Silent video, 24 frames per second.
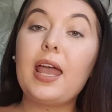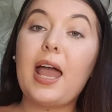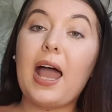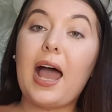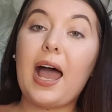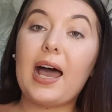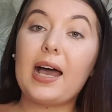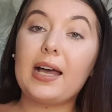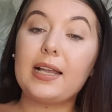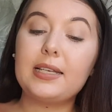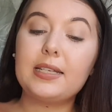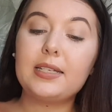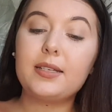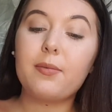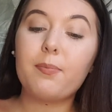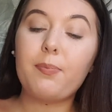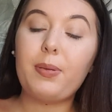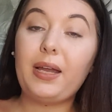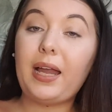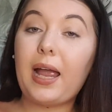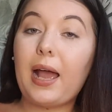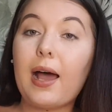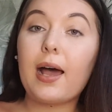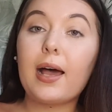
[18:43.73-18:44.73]
And
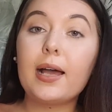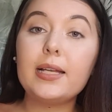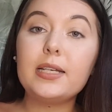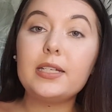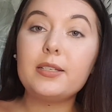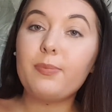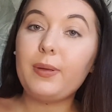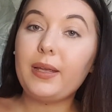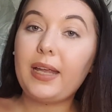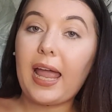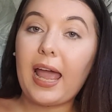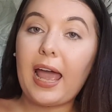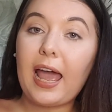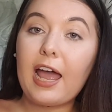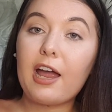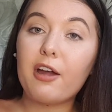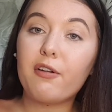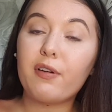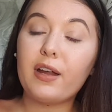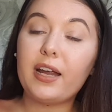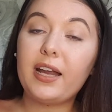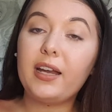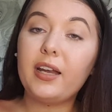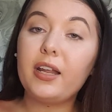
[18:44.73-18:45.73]
be kind, be
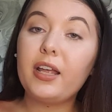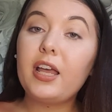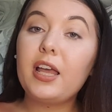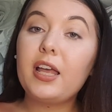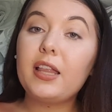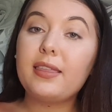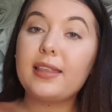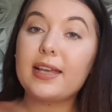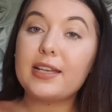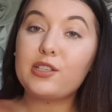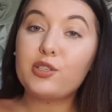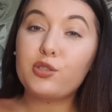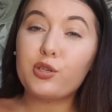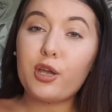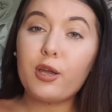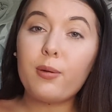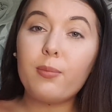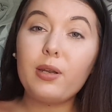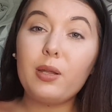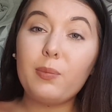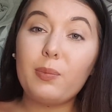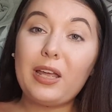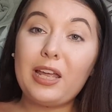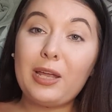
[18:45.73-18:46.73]
caring. There's so
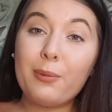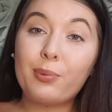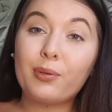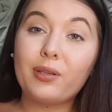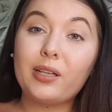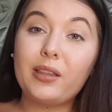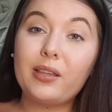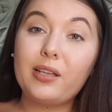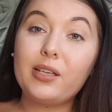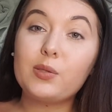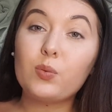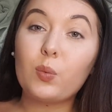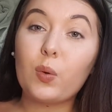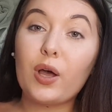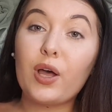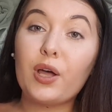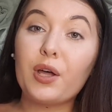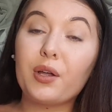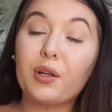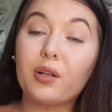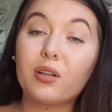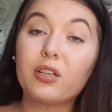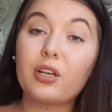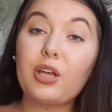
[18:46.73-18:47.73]
many people in this
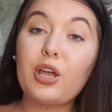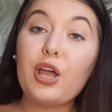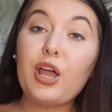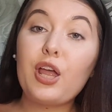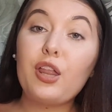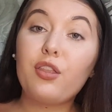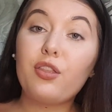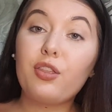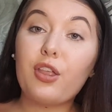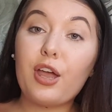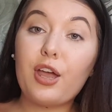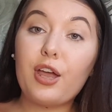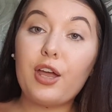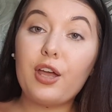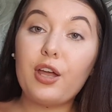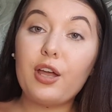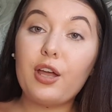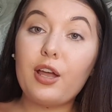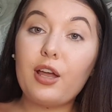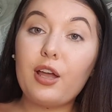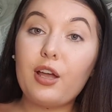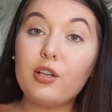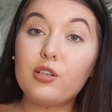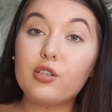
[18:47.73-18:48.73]
world that
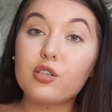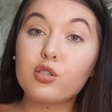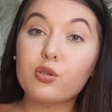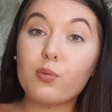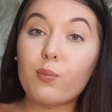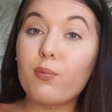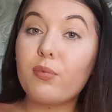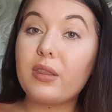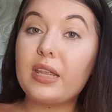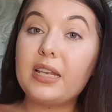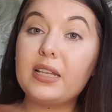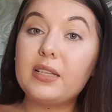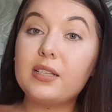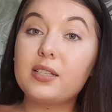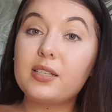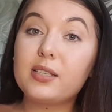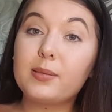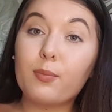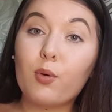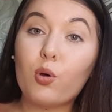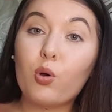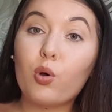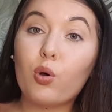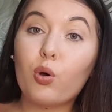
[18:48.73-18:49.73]
something
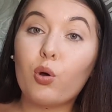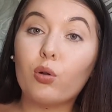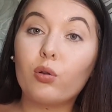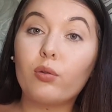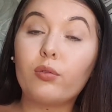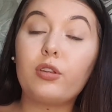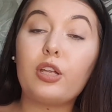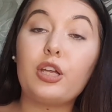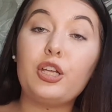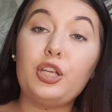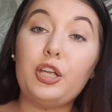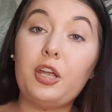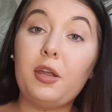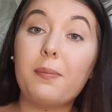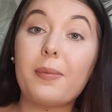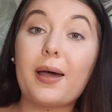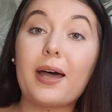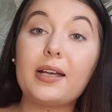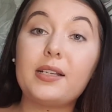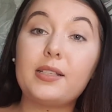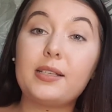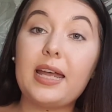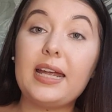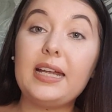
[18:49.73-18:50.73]
small that you
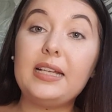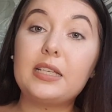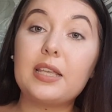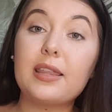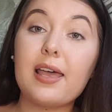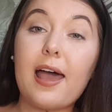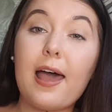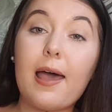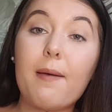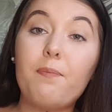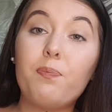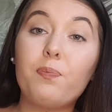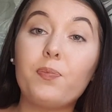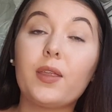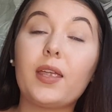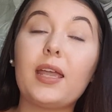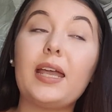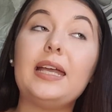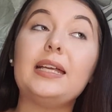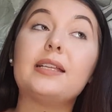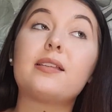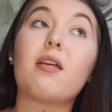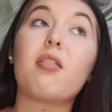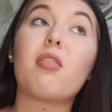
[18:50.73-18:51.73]
might say to them
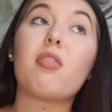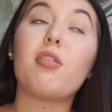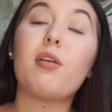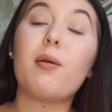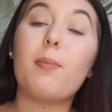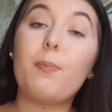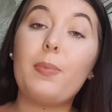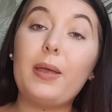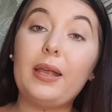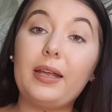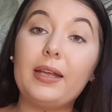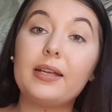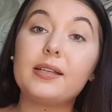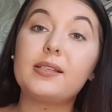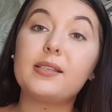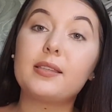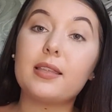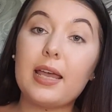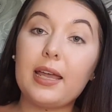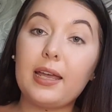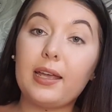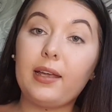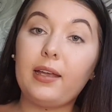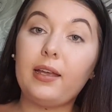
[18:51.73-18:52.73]
is the biggest
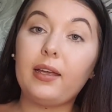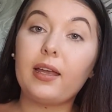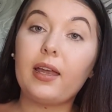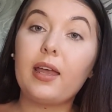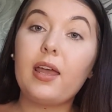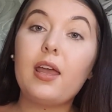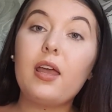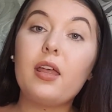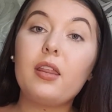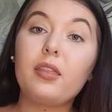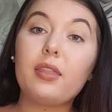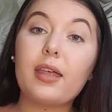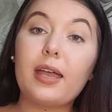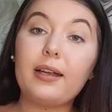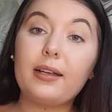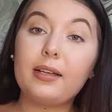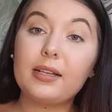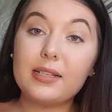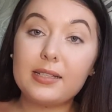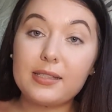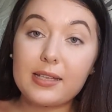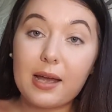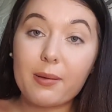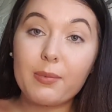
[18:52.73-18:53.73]
thing that
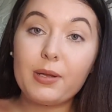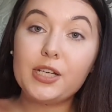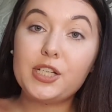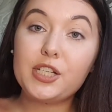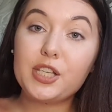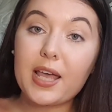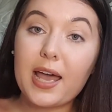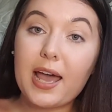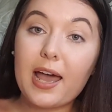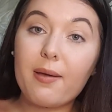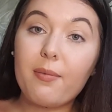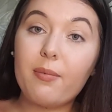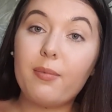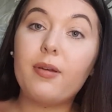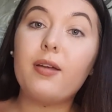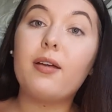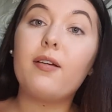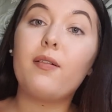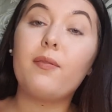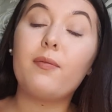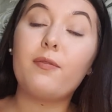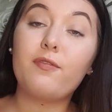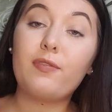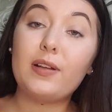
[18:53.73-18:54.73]
can damage them
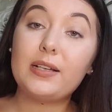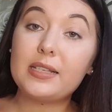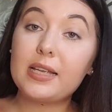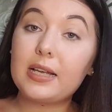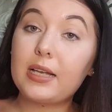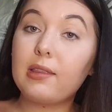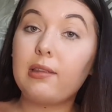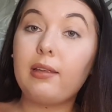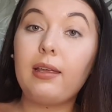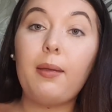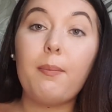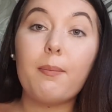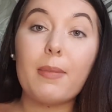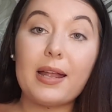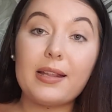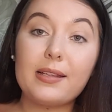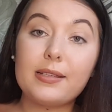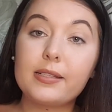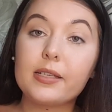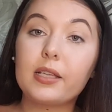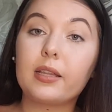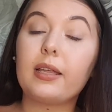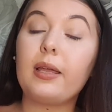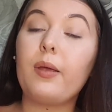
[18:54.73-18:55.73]
physically,
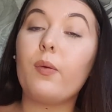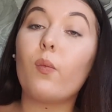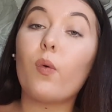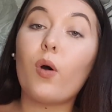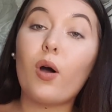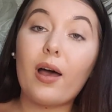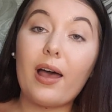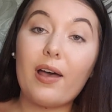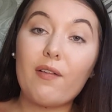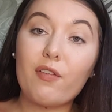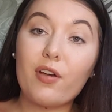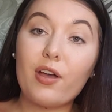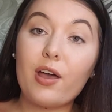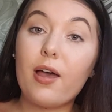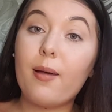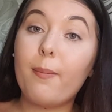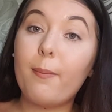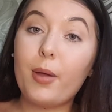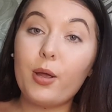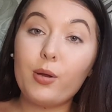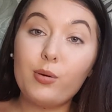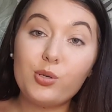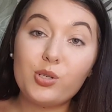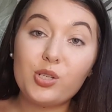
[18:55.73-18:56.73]
mentally, whatever,
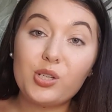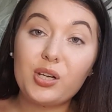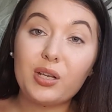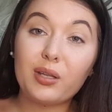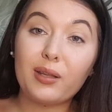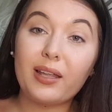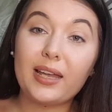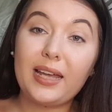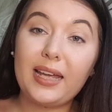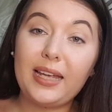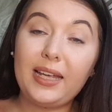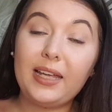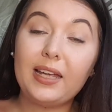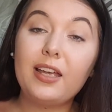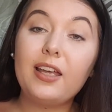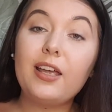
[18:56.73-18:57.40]
emotionally.